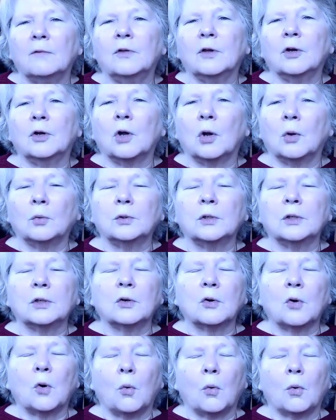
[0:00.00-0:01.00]
of the
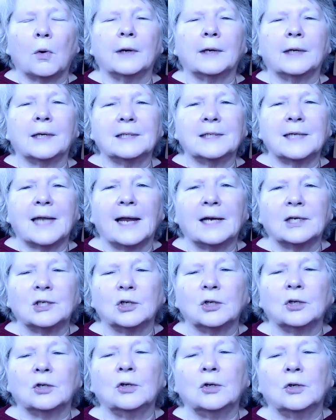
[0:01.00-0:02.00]
golden cord
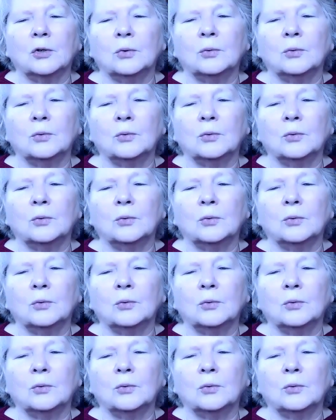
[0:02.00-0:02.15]
attaching